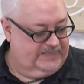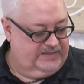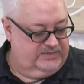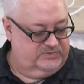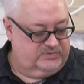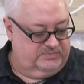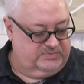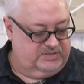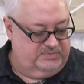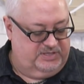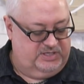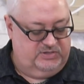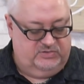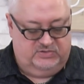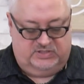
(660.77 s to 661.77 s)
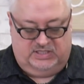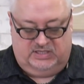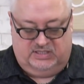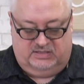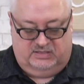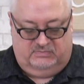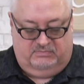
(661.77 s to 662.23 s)
So I'm going to be using
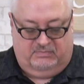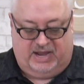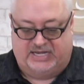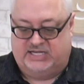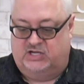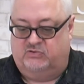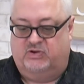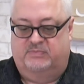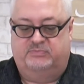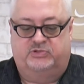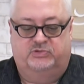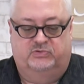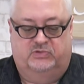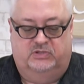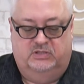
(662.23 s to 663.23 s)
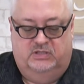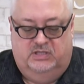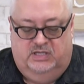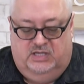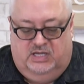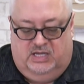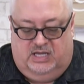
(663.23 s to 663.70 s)
the Mighty Crimp tool.
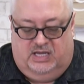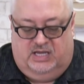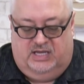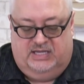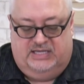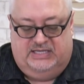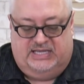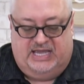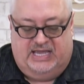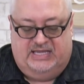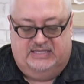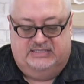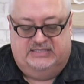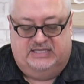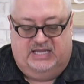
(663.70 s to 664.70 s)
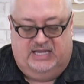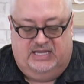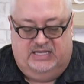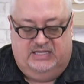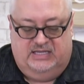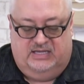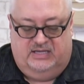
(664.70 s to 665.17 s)
It has a